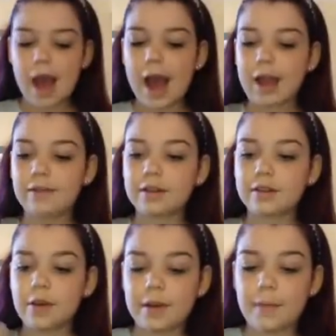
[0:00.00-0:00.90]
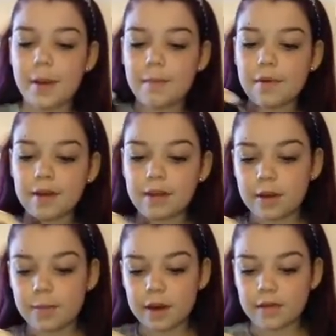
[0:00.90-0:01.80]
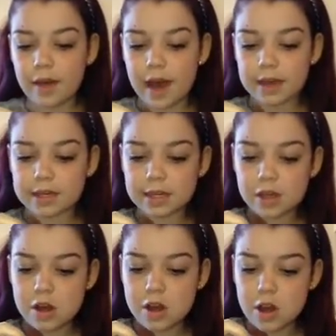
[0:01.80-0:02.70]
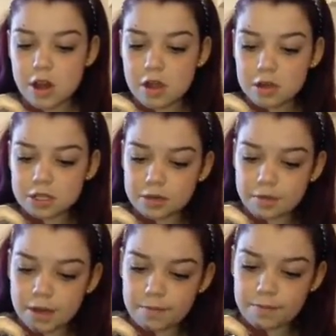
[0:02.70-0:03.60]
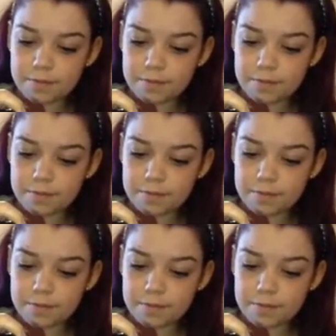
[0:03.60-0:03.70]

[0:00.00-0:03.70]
I'm just going to pump a little bit of that onto my